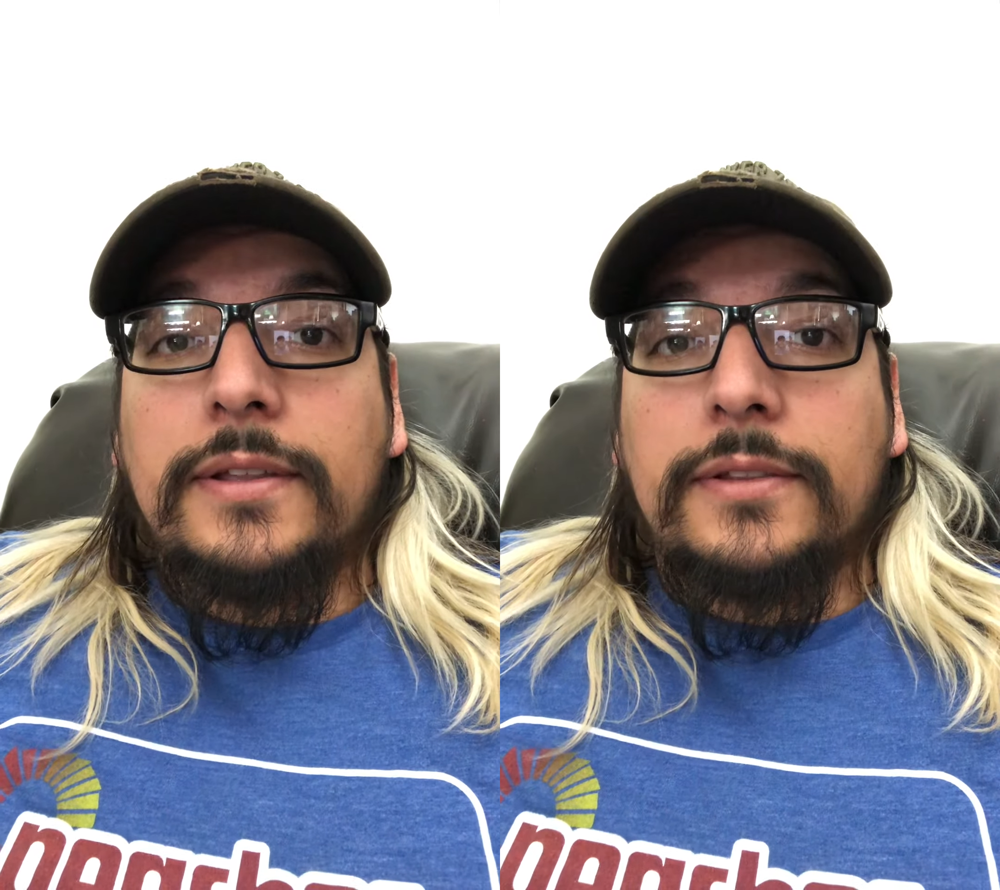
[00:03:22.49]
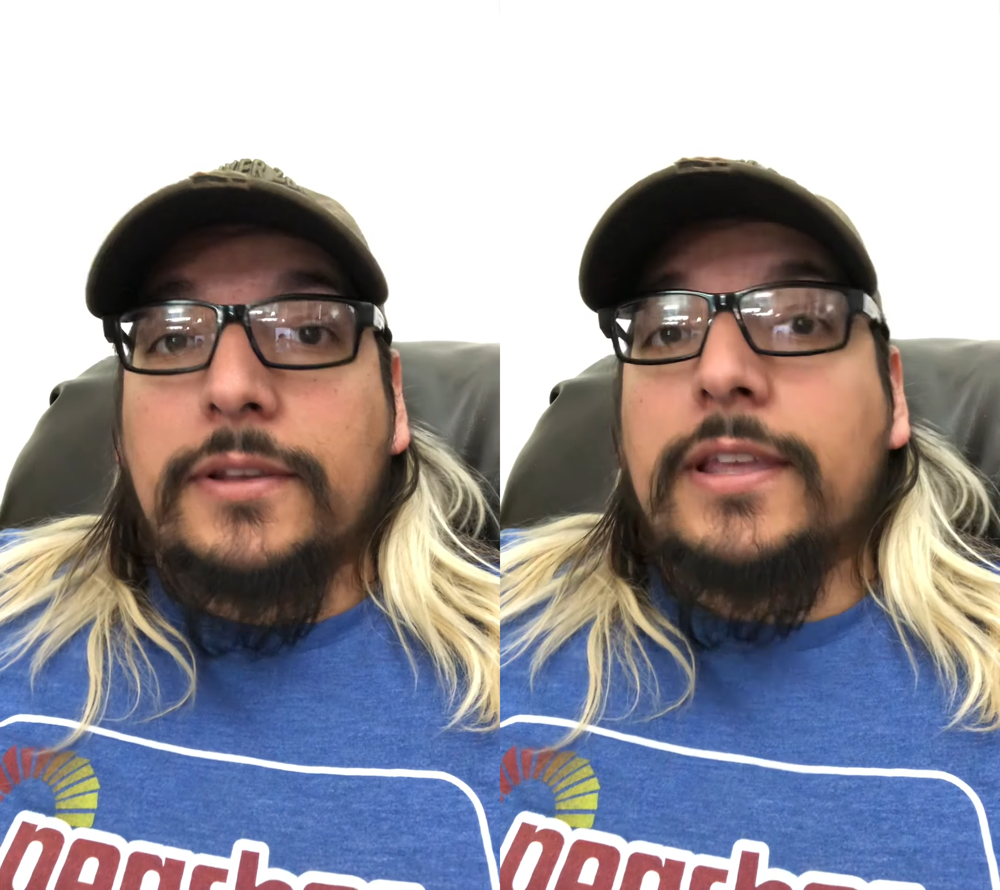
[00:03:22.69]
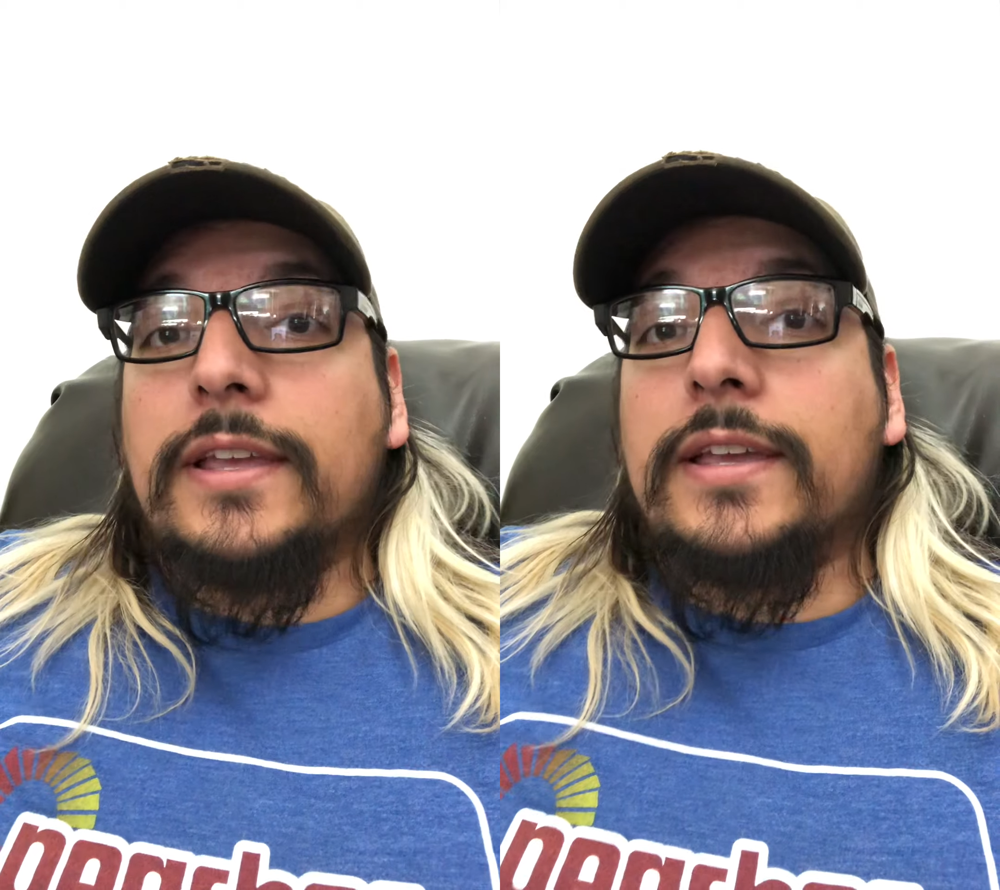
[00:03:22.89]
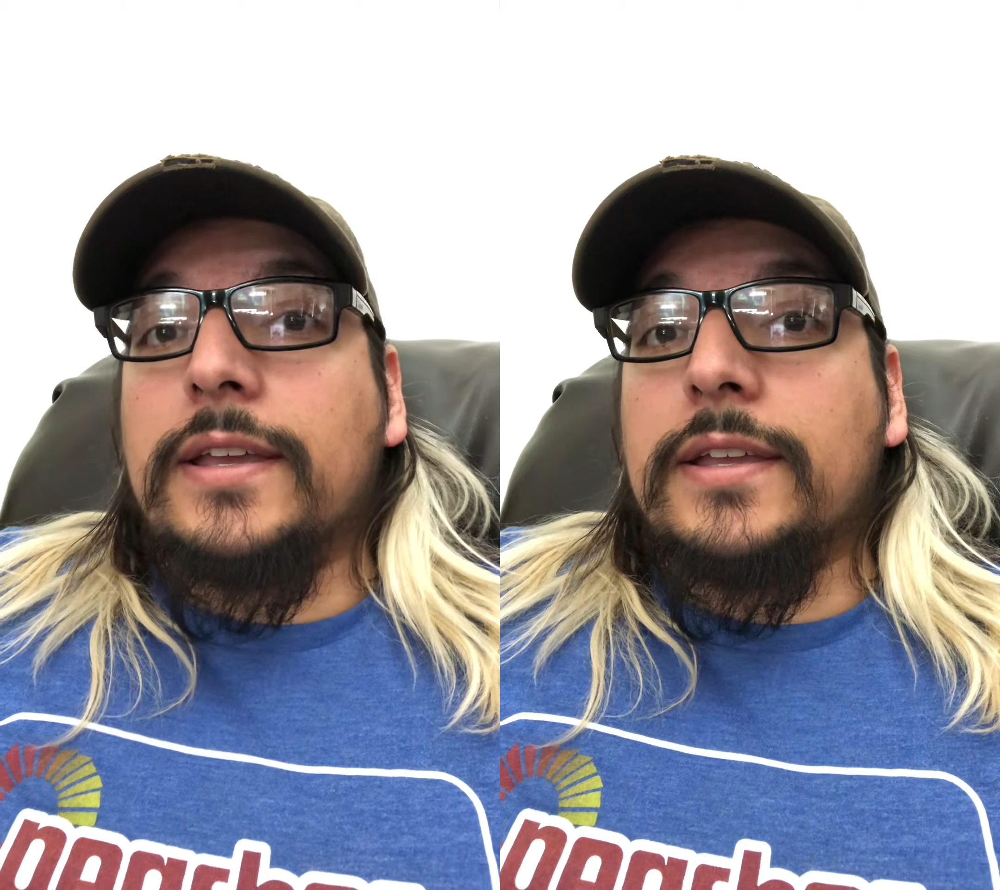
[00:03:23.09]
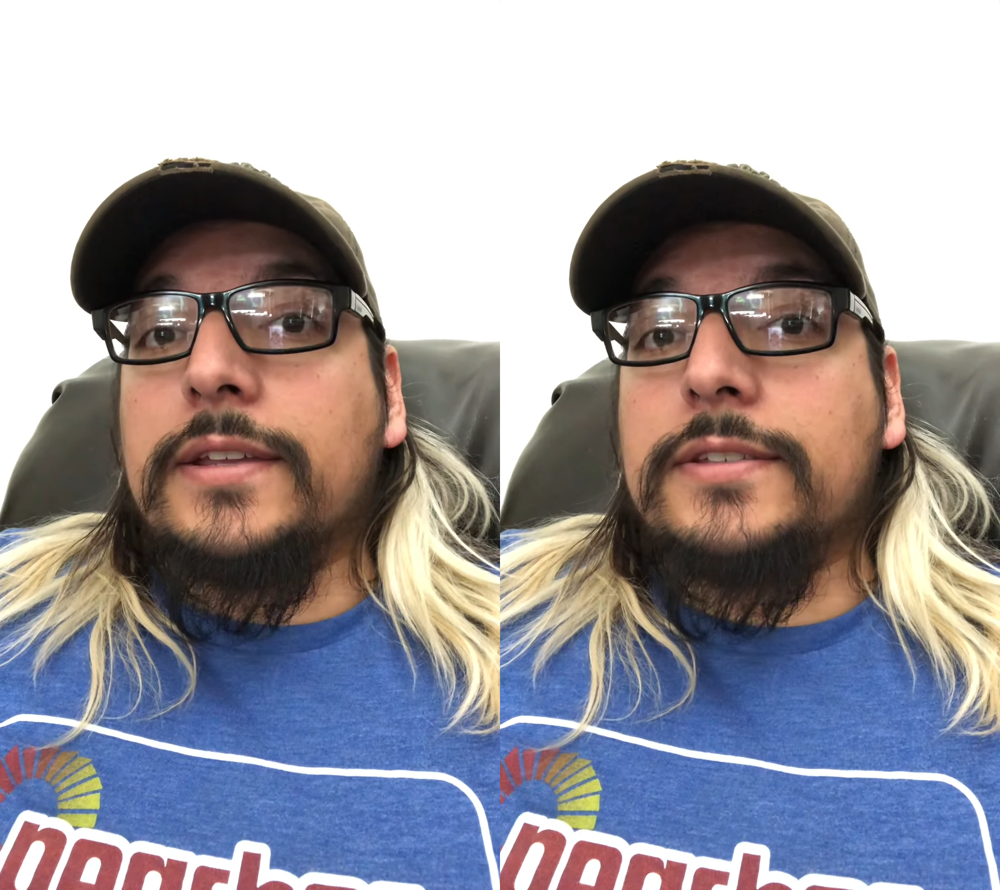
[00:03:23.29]
looking
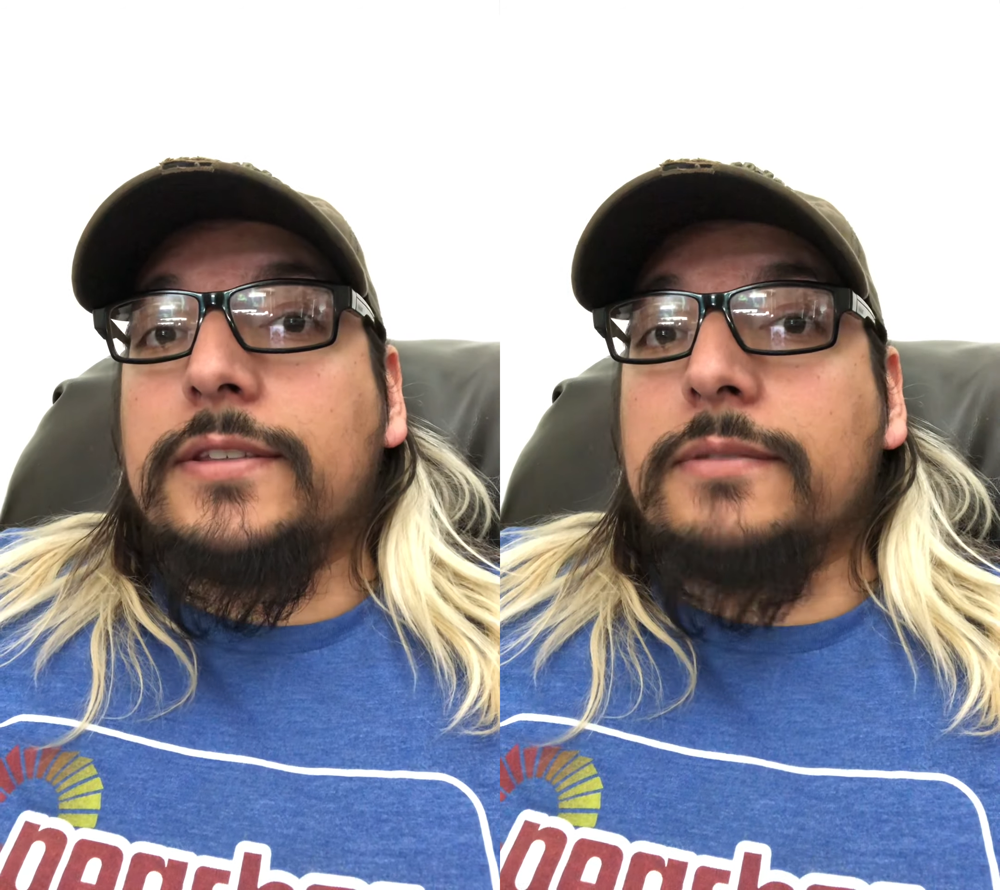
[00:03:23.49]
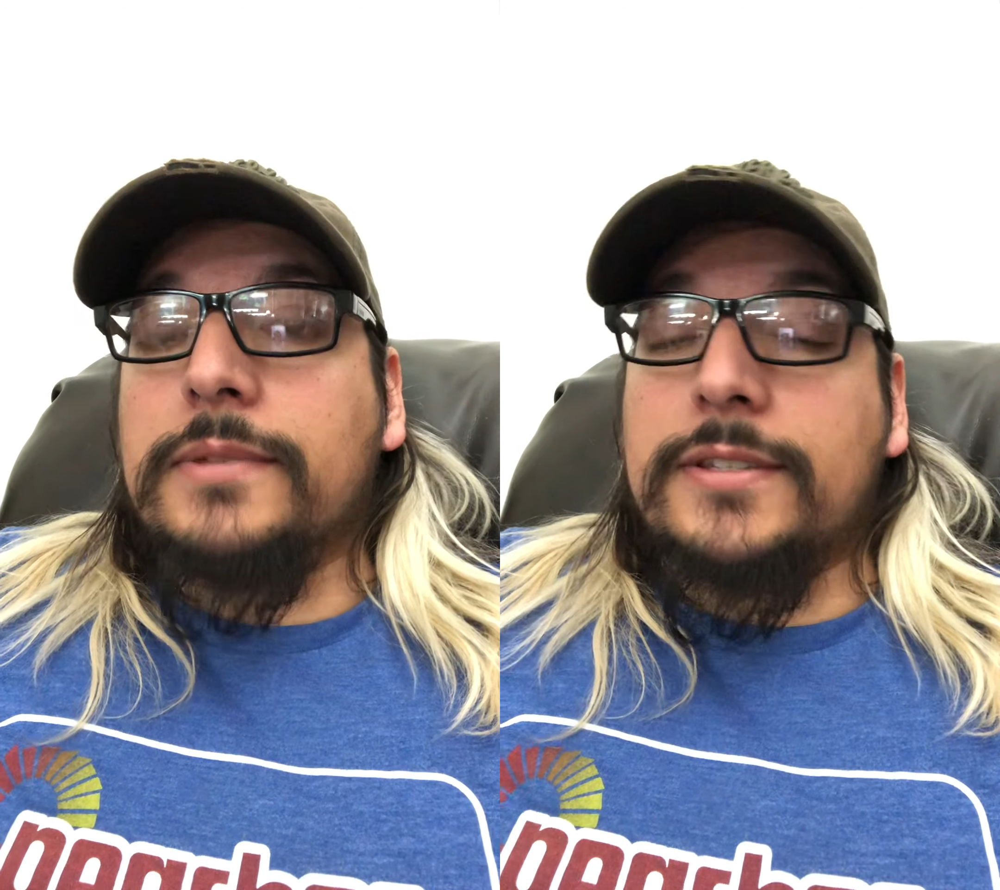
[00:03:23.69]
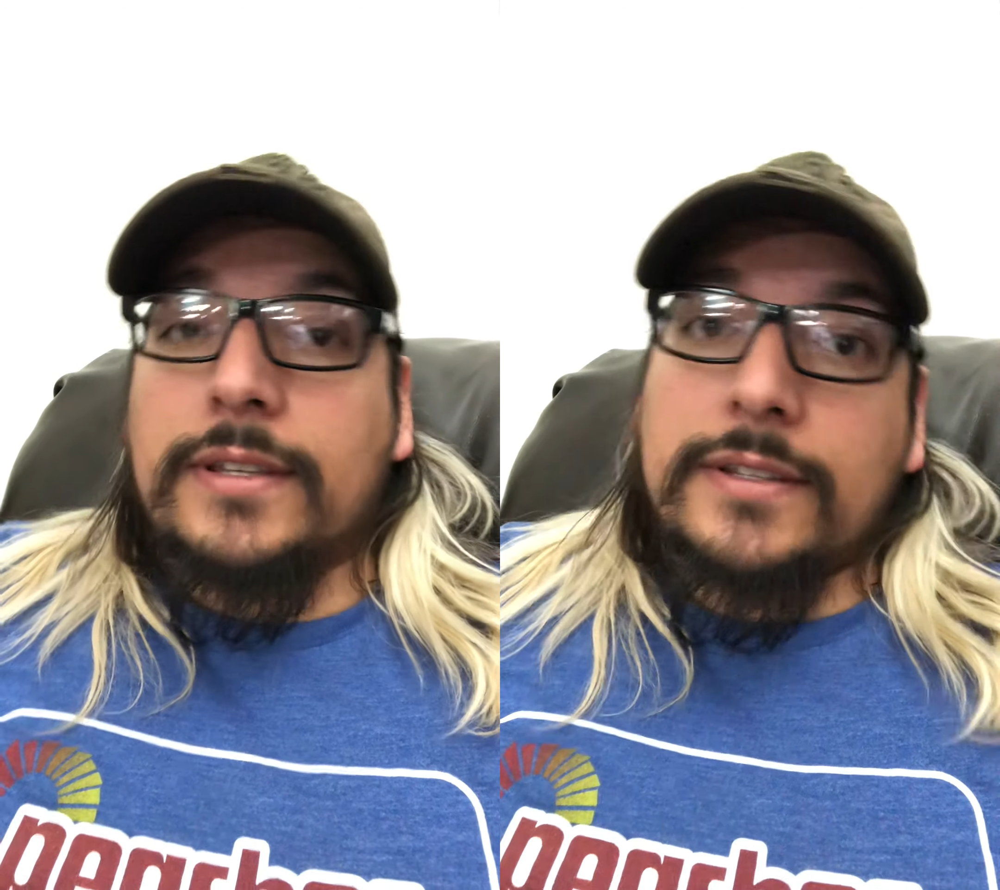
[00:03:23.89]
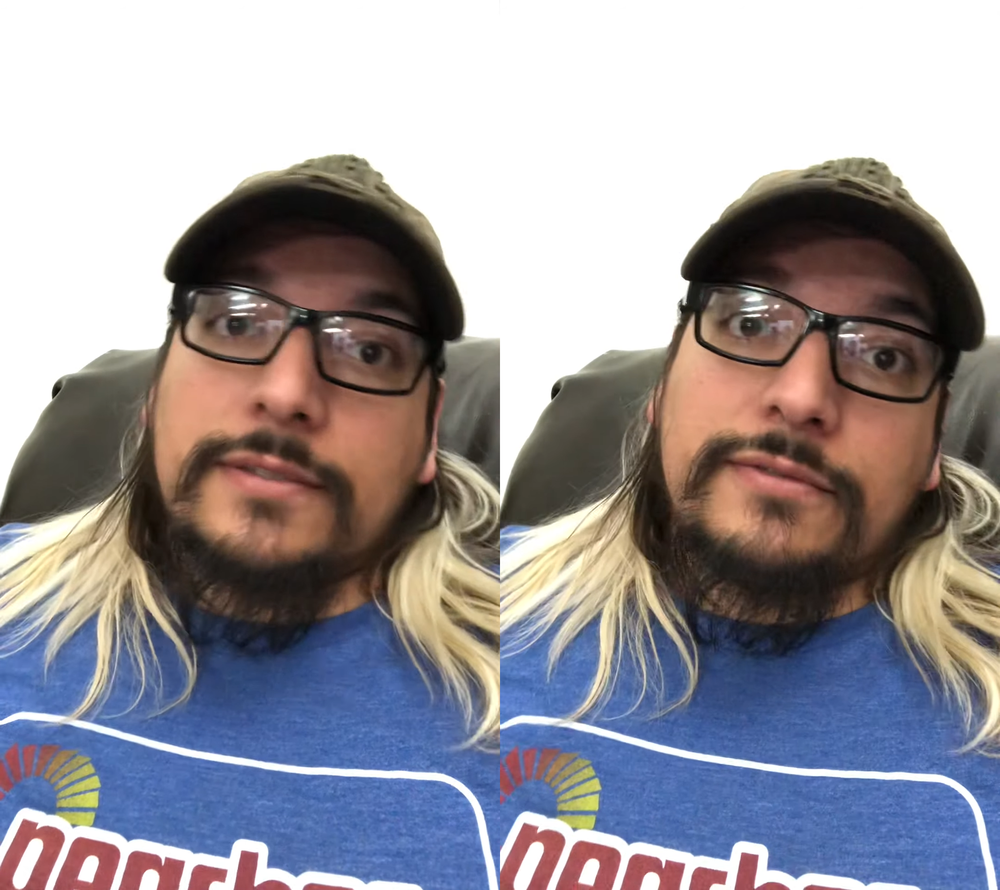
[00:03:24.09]
at the mistakes